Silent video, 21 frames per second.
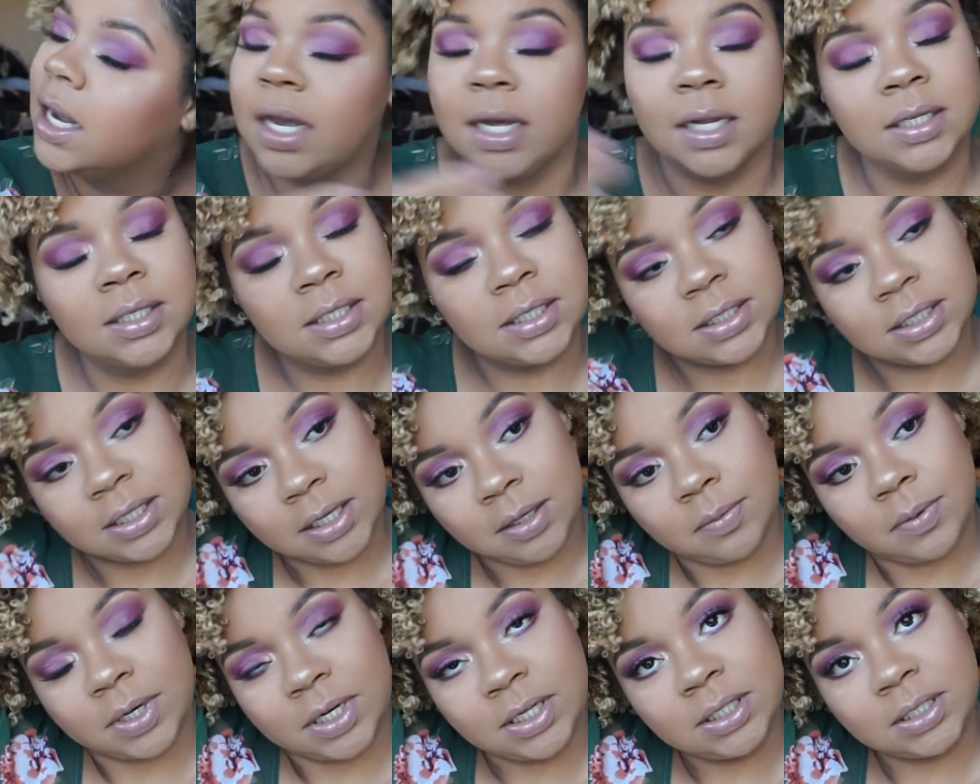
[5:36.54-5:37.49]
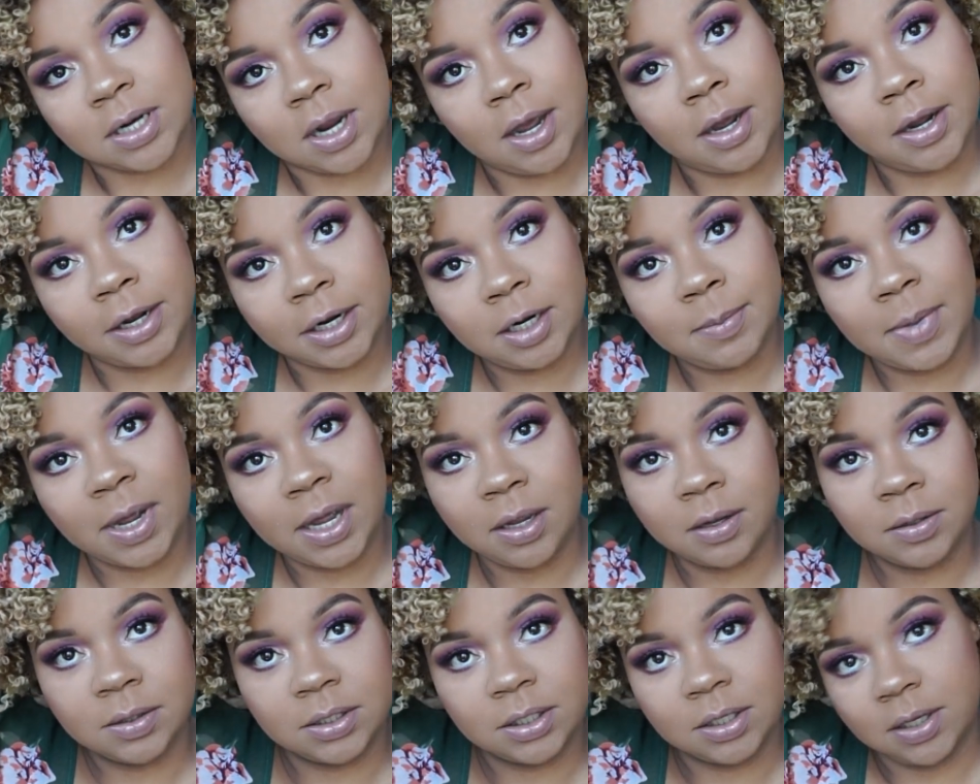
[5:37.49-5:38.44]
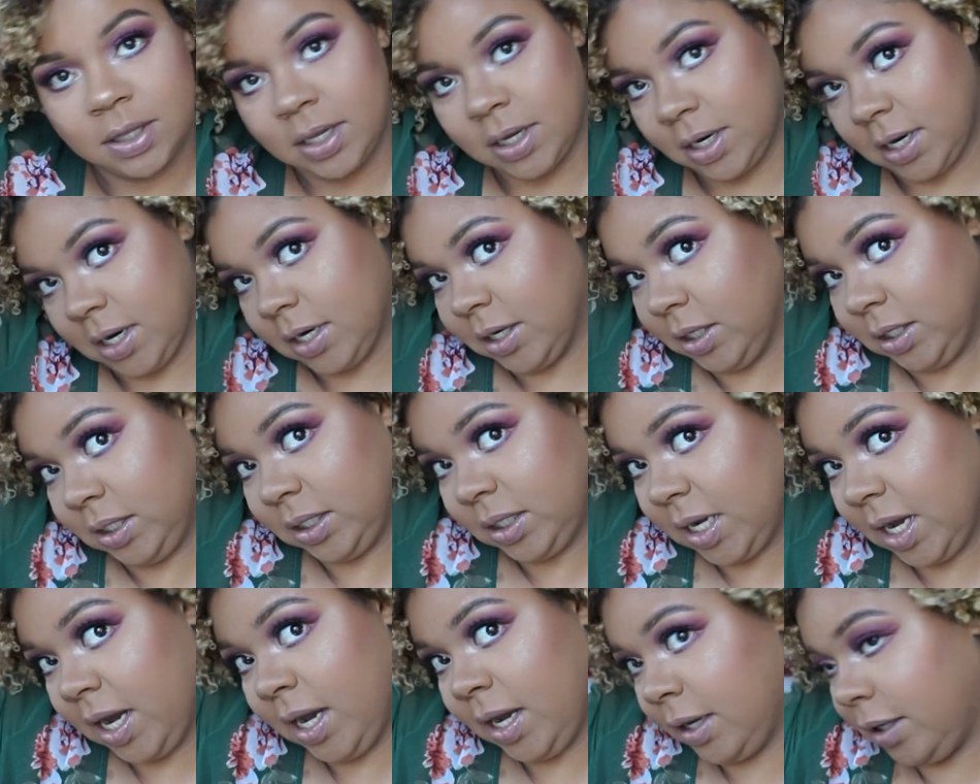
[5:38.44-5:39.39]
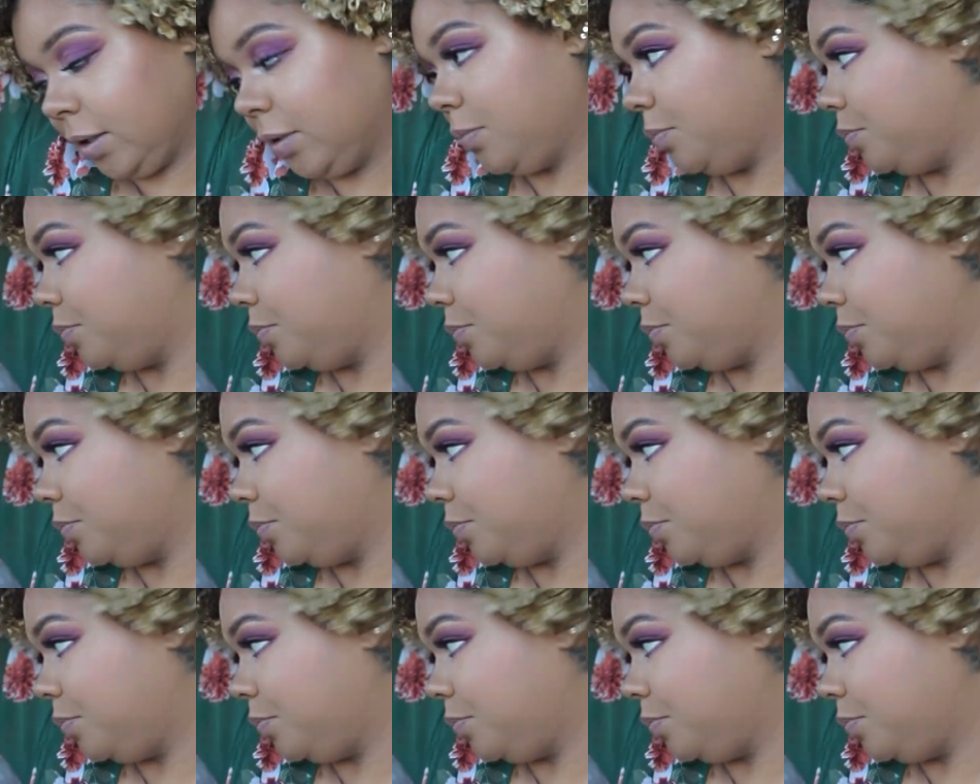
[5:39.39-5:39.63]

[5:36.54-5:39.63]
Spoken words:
and see what it's talking about. So then I just take